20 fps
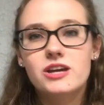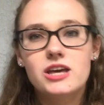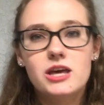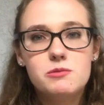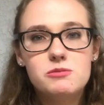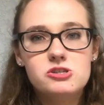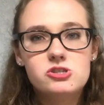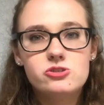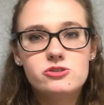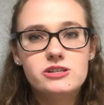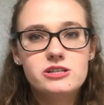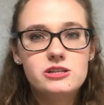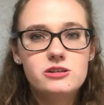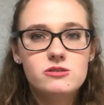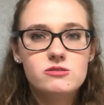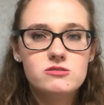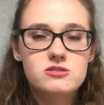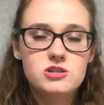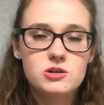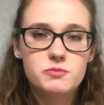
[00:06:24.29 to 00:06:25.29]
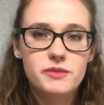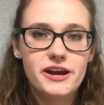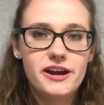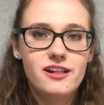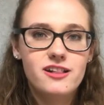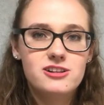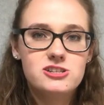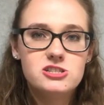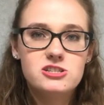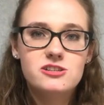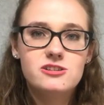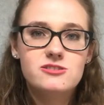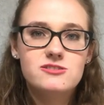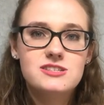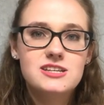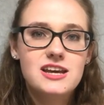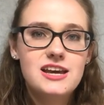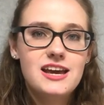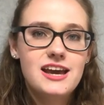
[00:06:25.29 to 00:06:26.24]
chemistry notes or biology notes,